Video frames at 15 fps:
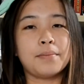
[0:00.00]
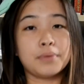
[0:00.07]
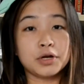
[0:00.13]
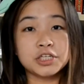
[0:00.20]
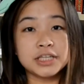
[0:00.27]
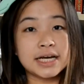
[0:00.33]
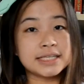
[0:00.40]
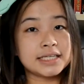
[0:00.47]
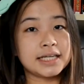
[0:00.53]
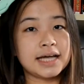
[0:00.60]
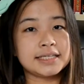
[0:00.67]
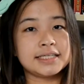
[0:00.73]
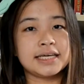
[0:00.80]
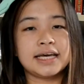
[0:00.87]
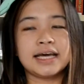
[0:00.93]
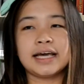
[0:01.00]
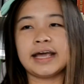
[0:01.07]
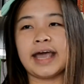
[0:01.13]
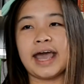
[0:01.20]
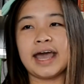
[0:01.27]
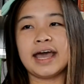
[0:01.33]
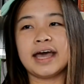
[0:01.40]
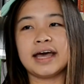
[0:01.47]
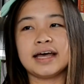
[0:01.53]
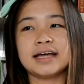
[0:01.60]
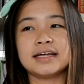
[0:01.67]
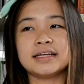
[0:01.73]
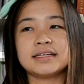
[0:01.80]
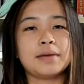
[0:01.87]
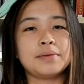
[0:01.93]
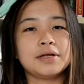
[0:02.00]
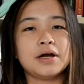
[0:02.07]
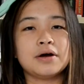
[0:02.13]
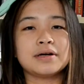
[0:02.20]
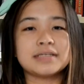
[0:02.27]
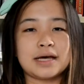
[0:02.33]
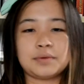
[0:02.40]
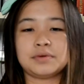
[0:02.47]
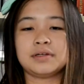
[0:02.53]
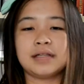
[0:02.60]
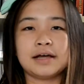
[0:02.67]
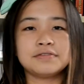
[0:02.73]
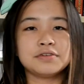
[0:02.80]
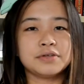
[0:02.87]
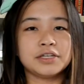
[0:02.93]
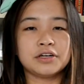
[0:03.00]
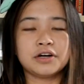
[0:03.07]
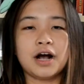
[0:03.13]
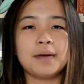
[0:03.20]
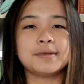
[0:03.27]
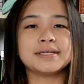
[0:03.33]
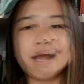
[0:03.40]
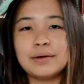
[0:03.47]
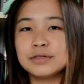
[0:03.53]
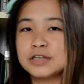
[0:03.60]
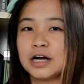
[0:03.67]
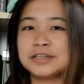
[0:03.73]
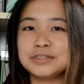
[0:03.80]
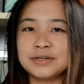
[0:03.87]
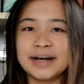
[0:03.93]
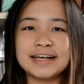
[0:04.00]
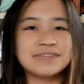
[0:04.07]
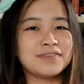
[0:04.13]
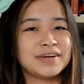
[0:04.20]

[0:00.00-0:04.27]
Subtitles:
merchandise collecting, and let me know, because I would love to read your comments. I will talk to you guys